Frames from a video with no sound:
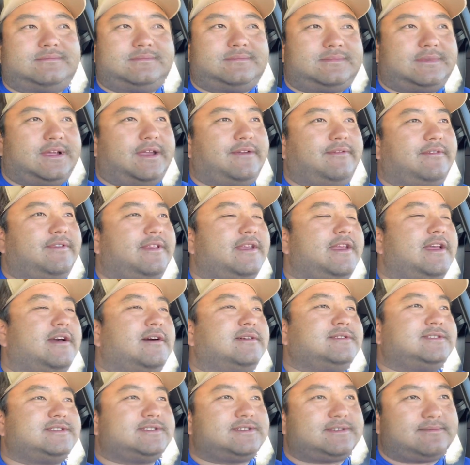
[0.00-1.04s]
Everything
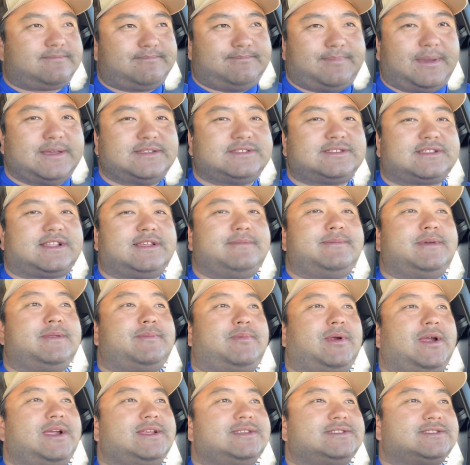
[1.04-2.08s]
else is basically
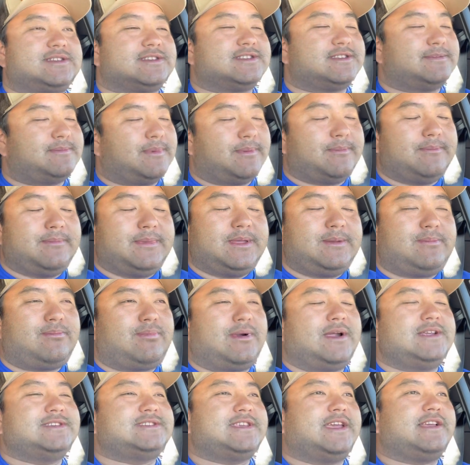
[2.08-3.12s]
mid-price because I'm a
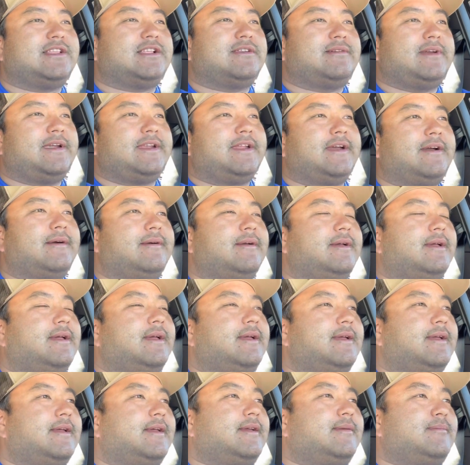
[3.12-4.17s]
mid-price angler right now.
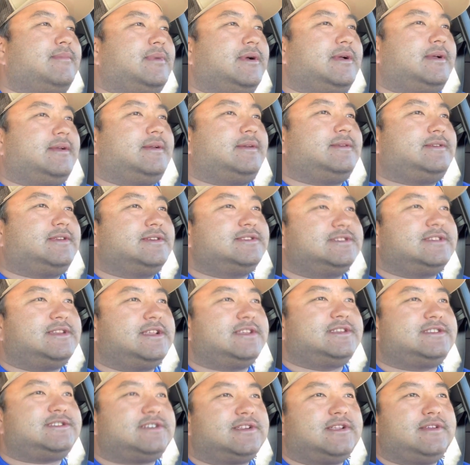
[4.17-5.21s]
But it doesn't
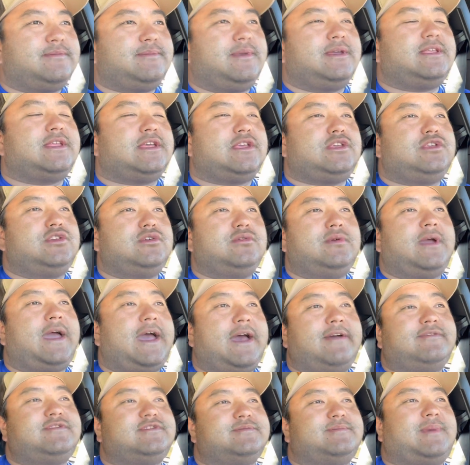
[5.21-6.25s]
necessarily mean that you
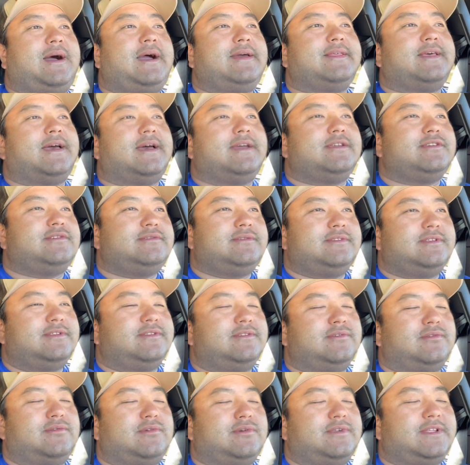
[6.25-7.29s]
have to buy that.
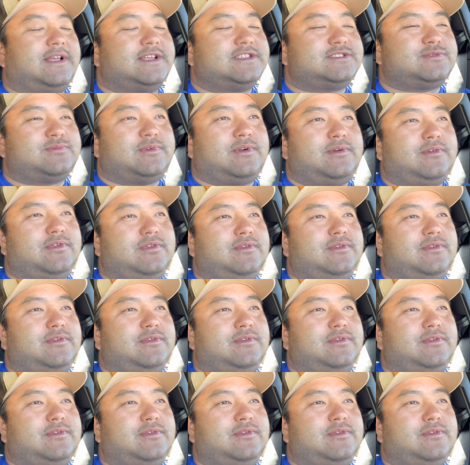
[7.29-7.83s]
That's where you